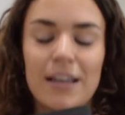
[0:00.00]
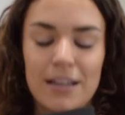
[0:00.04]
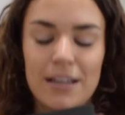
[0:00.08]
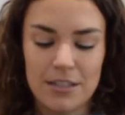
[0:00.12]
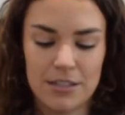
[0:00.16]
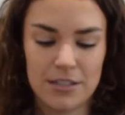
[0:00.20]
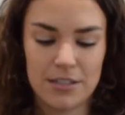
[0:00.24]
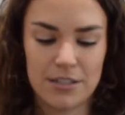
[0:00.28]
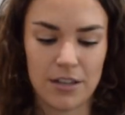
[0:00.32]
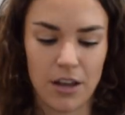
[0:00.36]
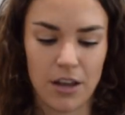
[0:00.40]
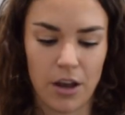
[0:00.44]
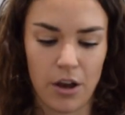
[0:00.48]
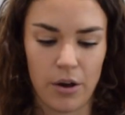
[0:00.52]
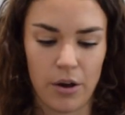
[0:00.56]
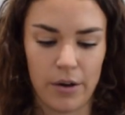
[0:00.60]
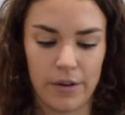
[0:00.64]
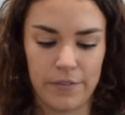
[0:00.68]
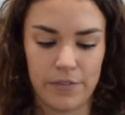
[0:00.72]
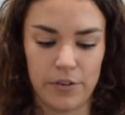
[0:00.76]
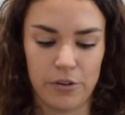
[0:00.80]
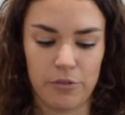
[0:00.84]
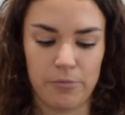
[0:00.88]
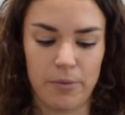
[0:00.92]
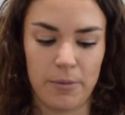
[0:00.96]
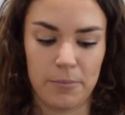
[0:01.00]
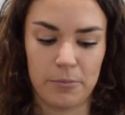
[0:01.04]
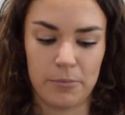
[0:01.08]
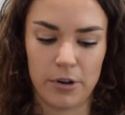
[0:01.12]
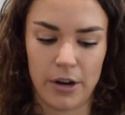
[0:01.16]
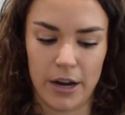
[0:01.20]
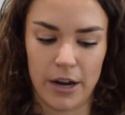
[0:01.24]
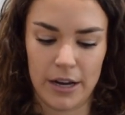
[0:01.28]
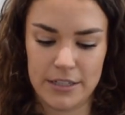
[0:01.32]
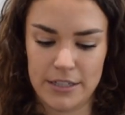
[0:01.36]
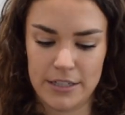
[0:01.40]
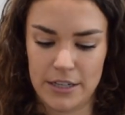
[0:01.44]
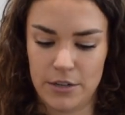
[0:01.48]
So if you remember,
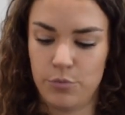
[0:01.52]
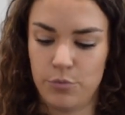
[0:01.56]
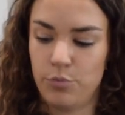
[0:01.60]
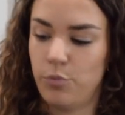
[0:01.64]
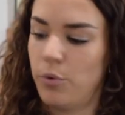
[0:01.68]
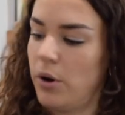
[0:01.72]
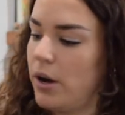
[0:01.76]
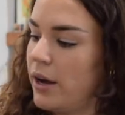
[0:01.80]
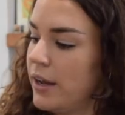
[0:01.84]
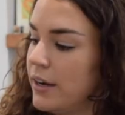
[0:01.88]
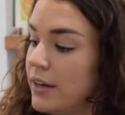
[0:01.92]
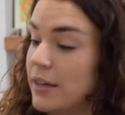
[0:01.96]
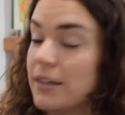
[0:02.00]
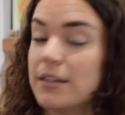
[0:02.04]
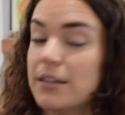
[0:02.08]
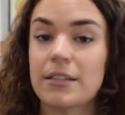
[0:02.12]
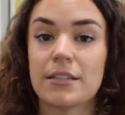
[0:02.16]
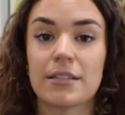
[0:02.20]
I did one